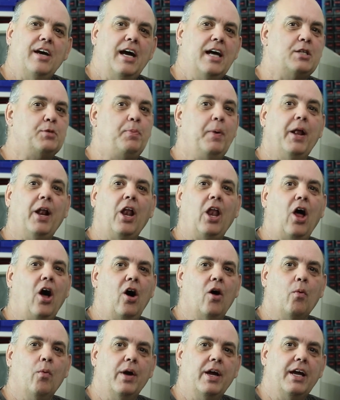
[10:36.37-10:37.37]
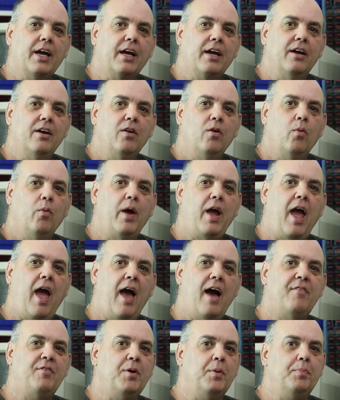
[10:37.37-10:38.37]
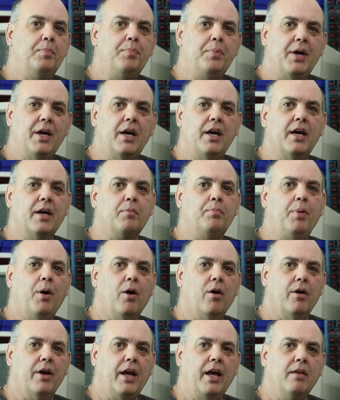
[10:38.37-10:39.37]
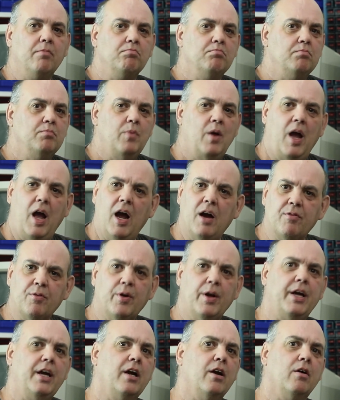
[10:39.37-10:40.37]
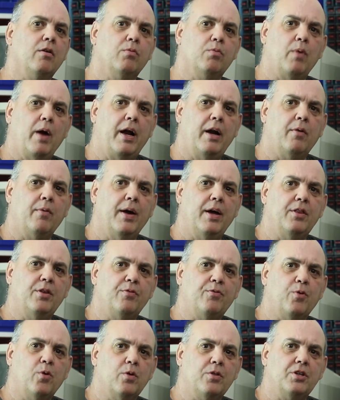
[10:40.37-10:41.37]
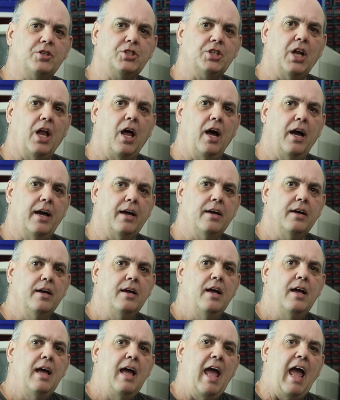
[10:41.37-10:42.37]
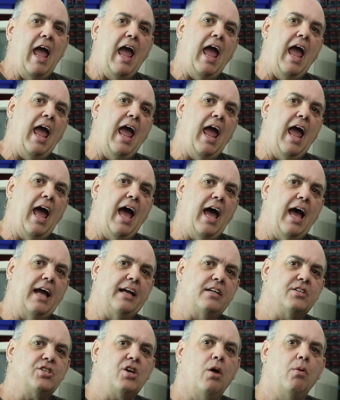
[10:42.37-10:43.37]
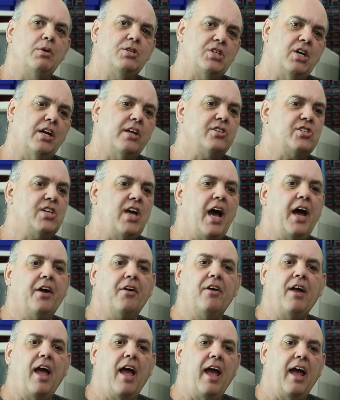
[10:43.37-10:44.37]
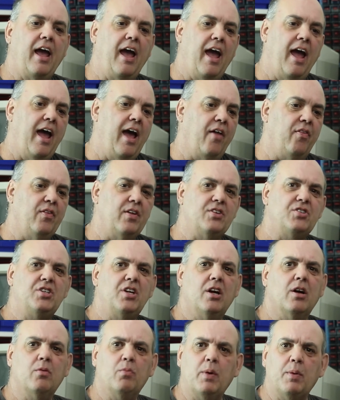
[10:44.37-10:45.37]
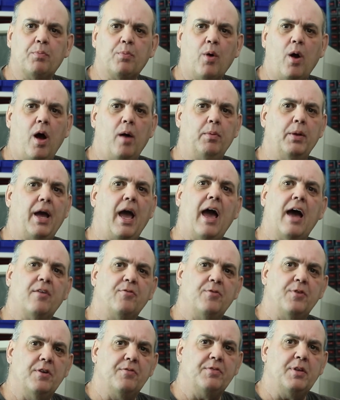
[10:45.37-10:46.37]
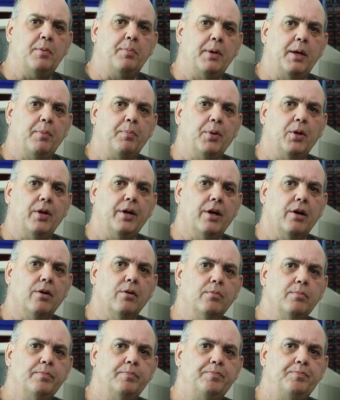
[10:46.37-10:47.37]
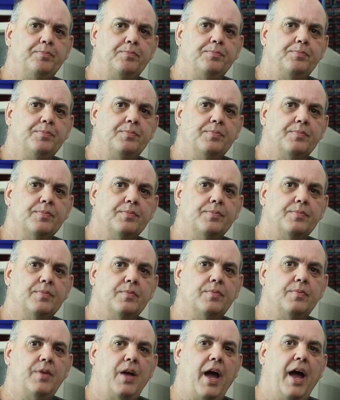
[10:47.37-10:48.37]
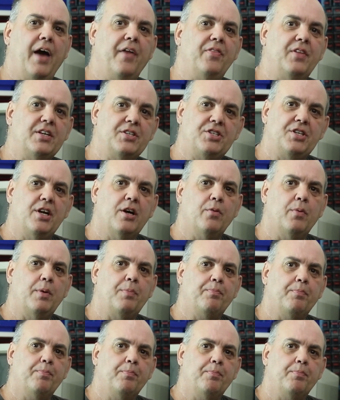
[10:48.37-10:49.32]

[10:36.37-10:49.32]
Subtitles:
It's been a long week. We have a big party every year right around the 4th of July. And it's always on a Saturday, and this year we probably had 50 people here. Yeah, and this year we